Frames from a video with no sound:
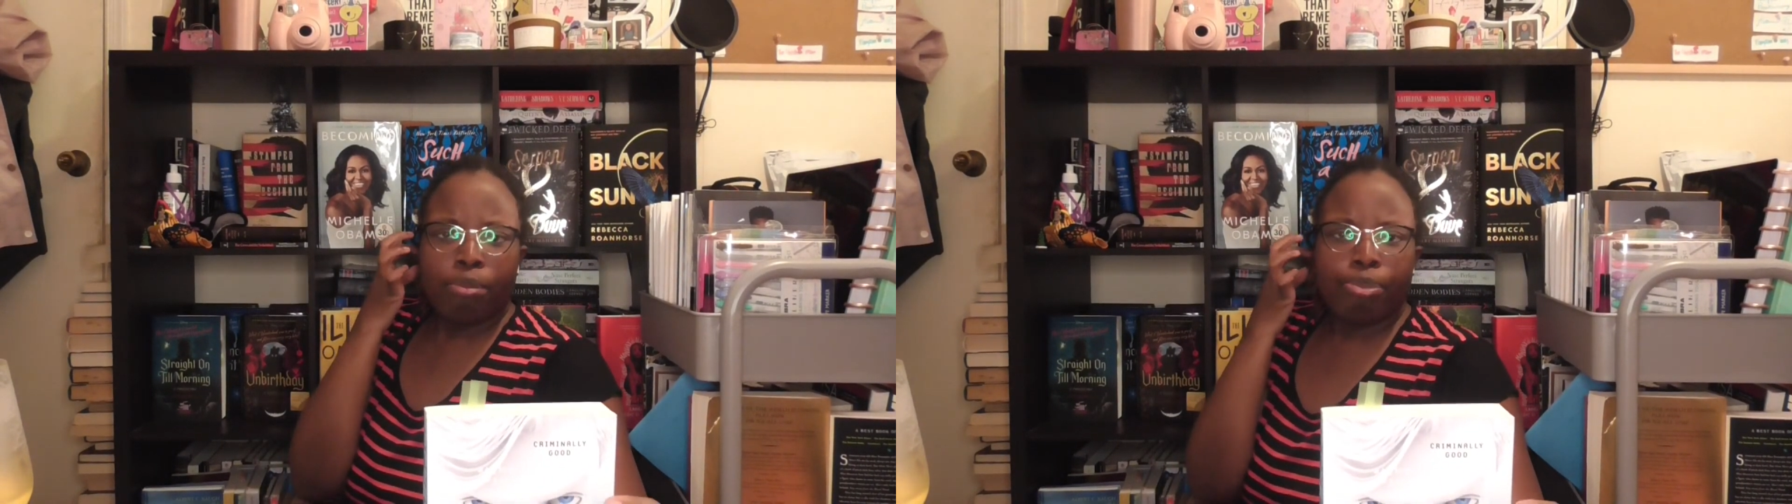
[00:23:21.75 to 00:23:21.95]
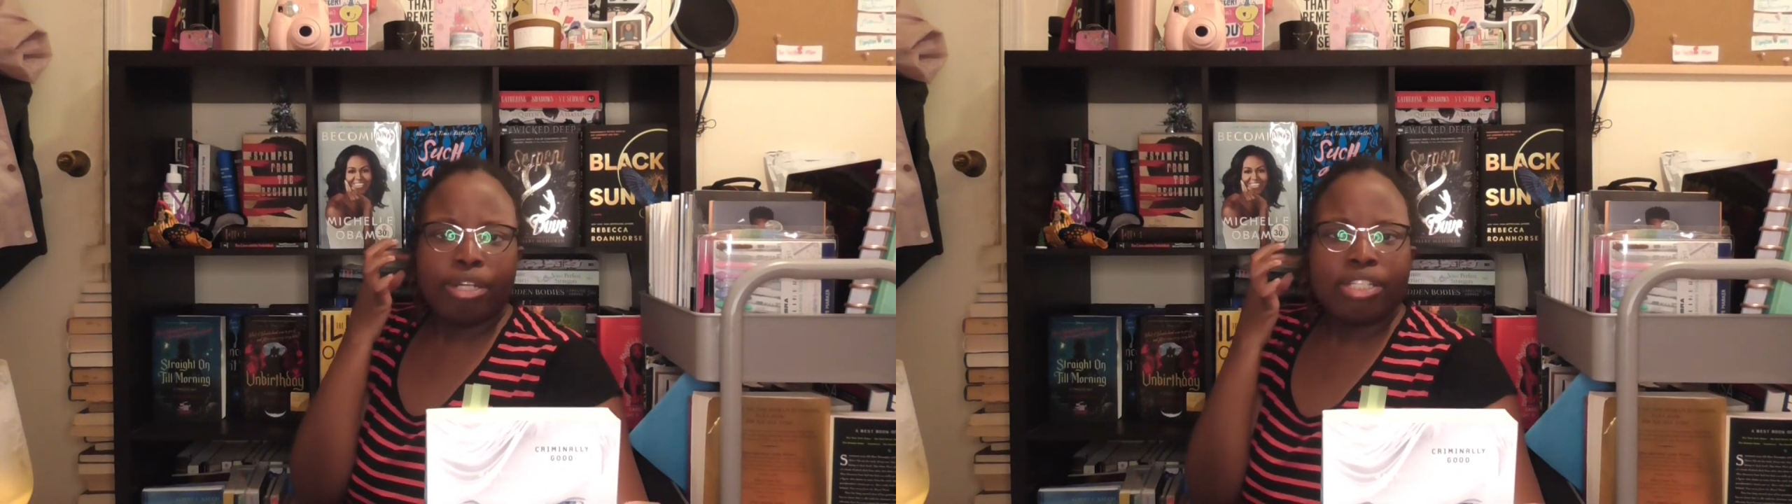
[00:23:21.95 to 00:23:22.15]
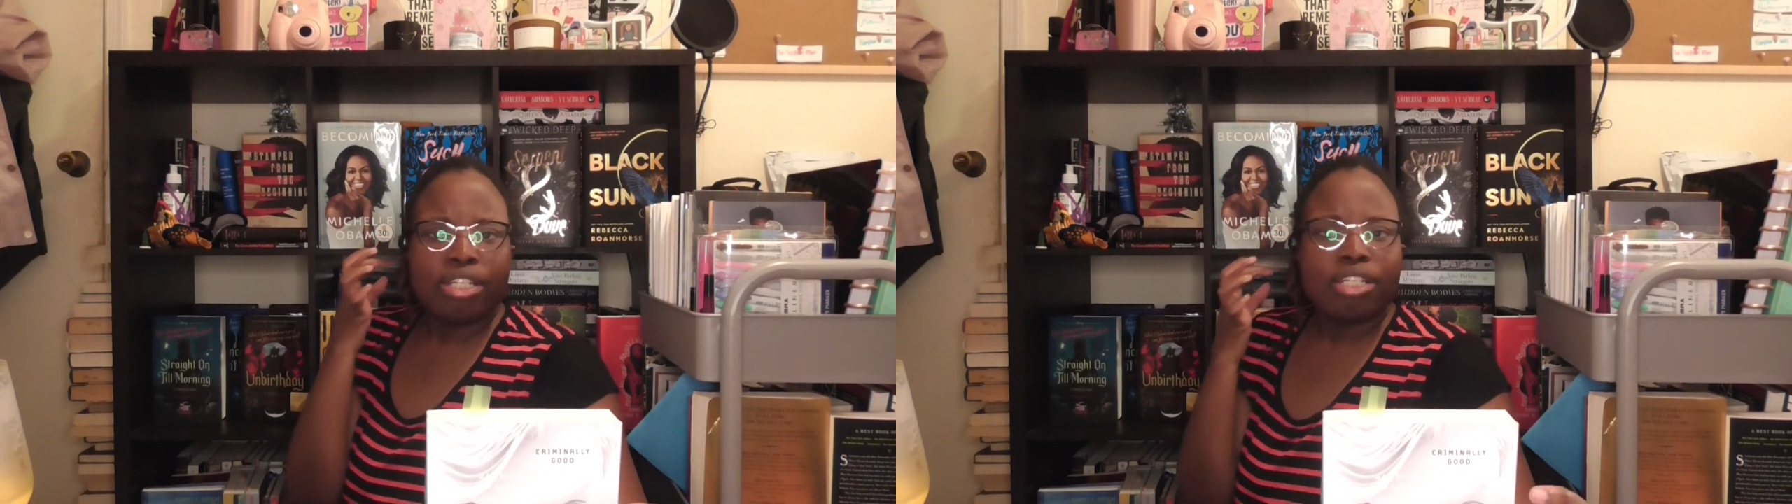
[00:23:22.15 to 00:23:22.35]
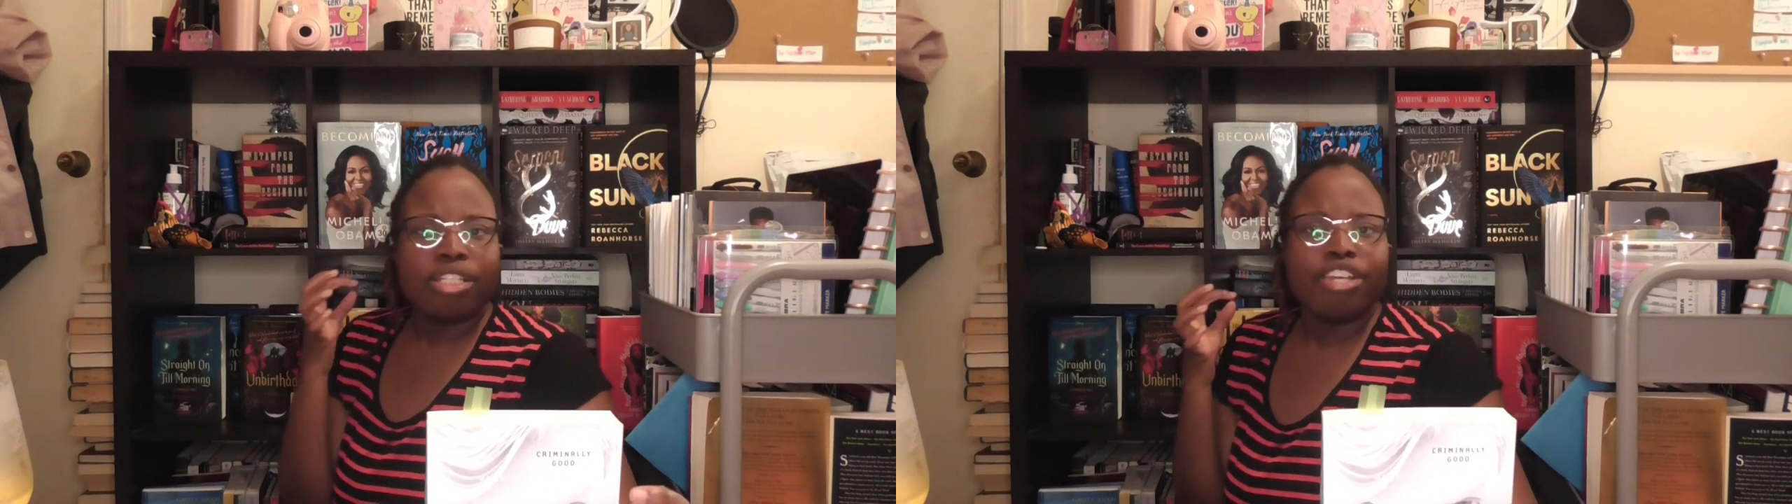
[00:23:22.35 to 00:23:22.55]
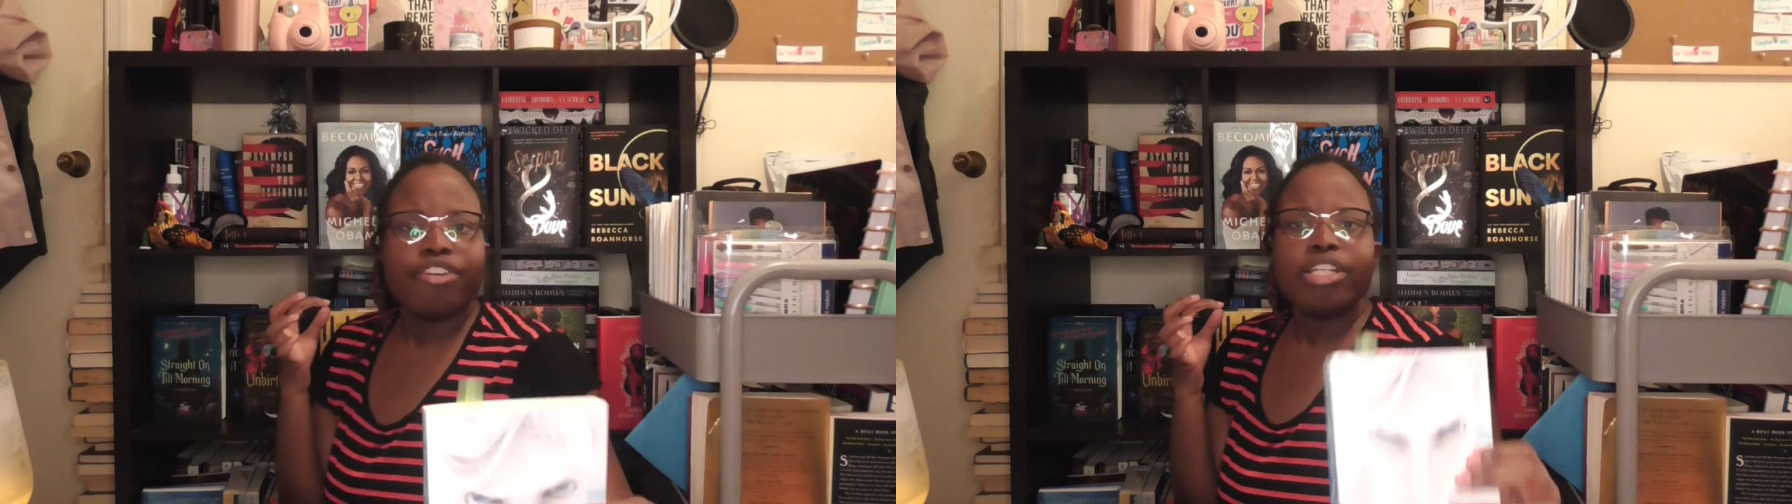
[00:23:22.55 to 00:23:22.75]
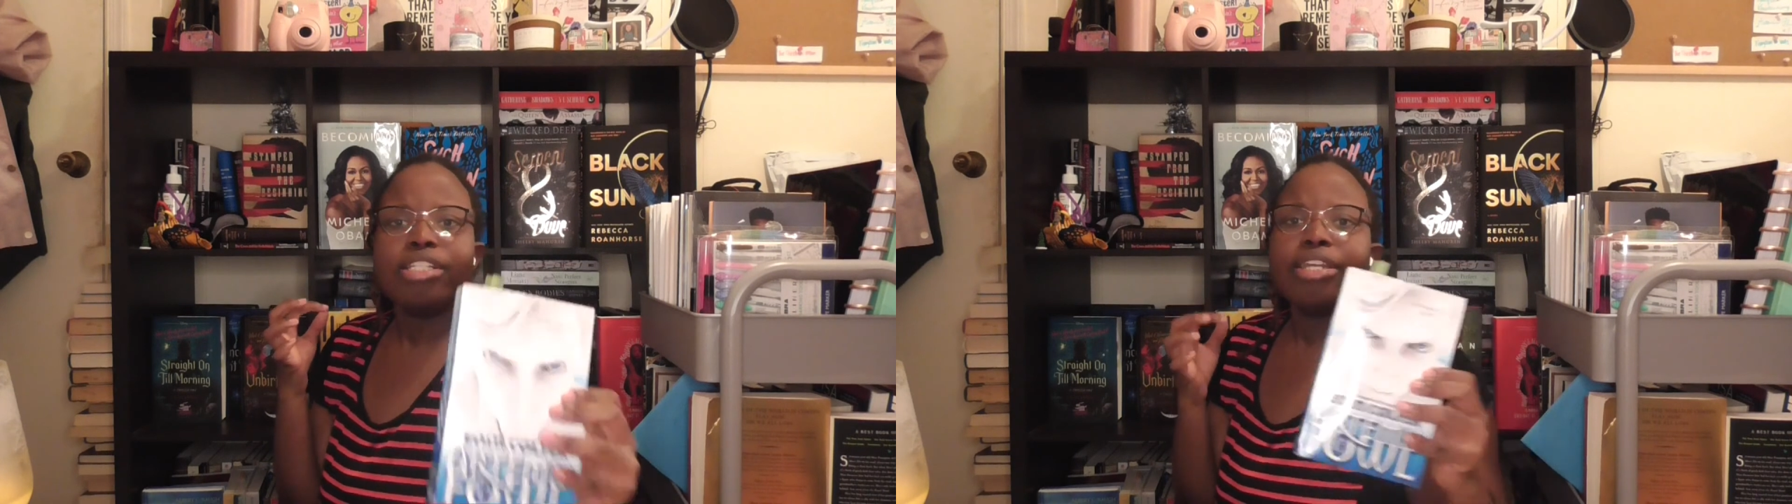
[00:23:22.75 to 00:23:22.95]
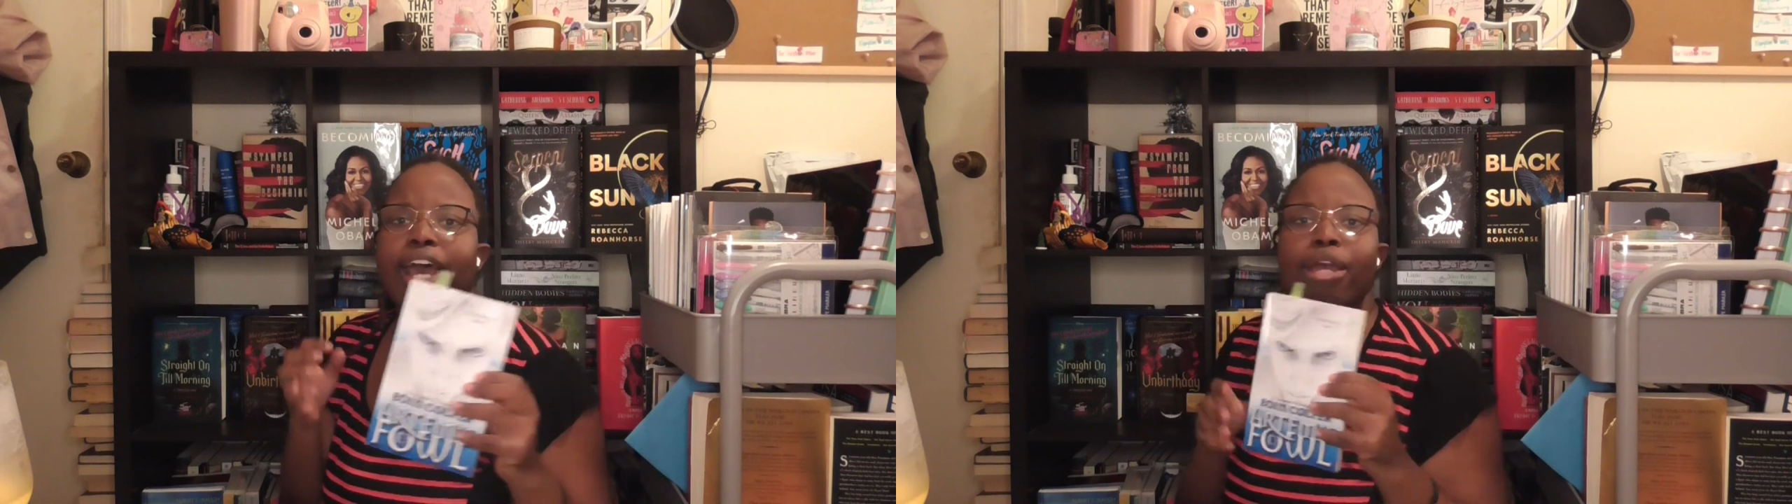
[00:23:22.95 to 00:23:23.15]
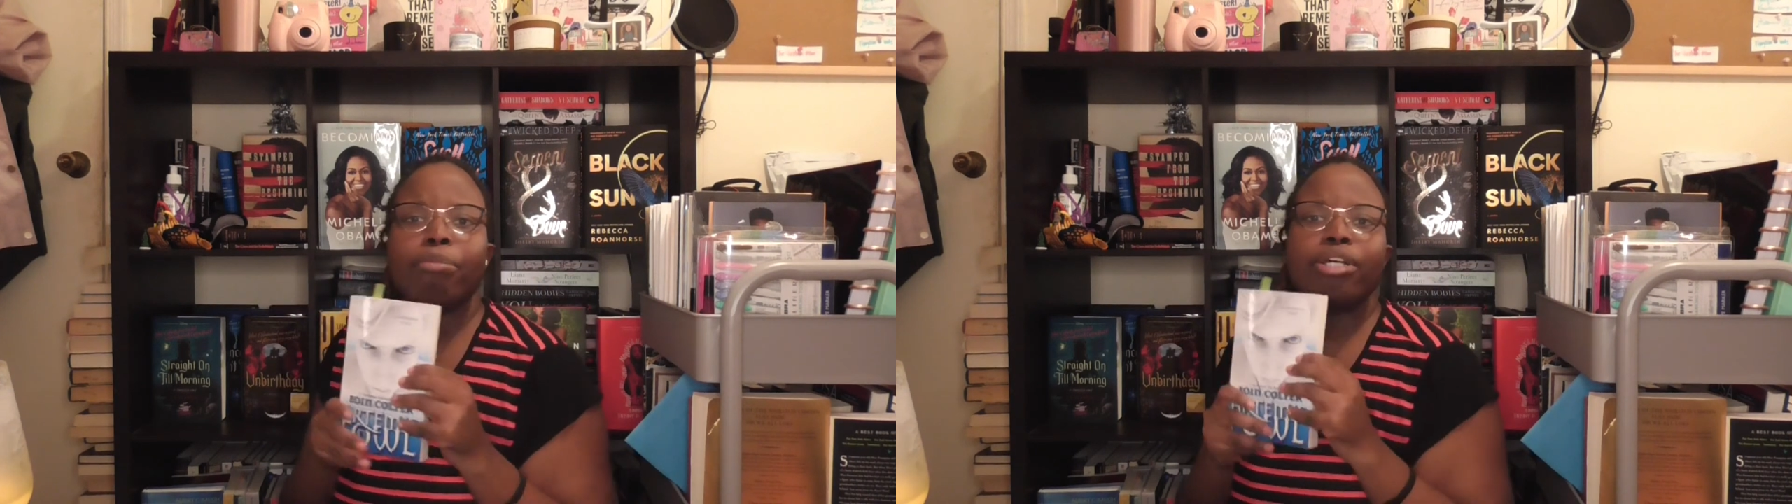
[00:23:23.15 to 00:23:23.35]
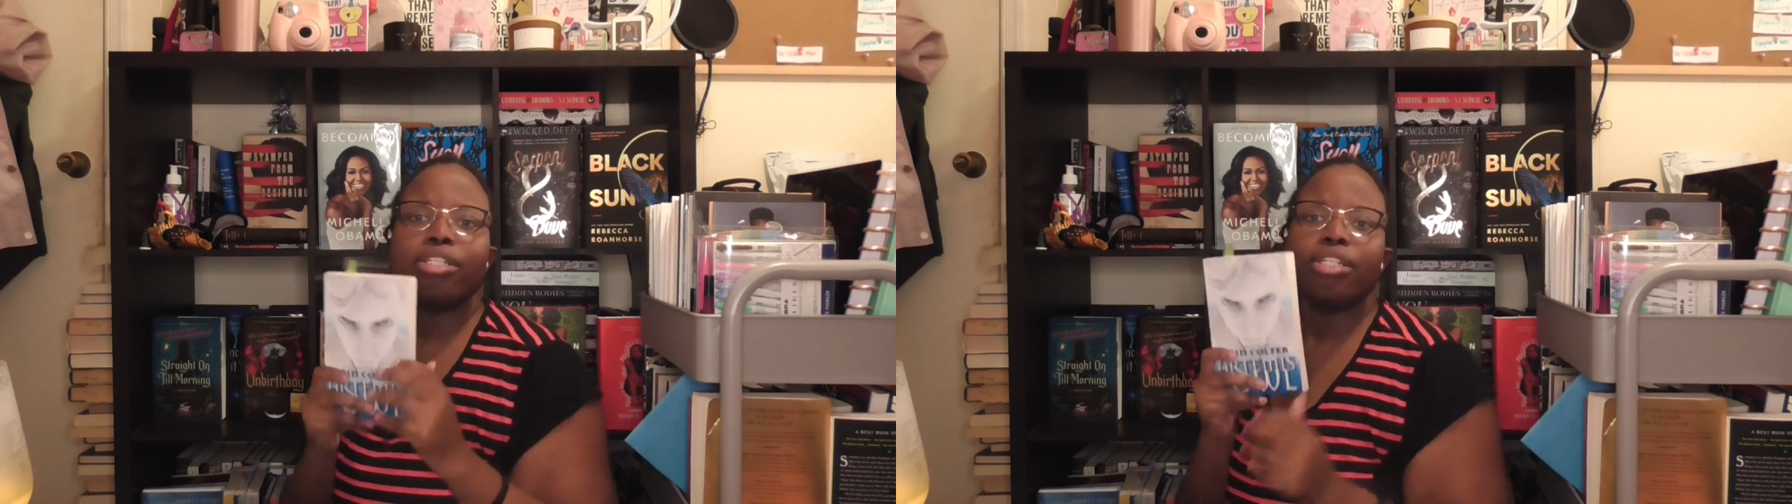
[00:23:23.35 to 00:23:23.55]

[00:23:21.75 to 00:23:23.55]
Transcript: books in the series nine books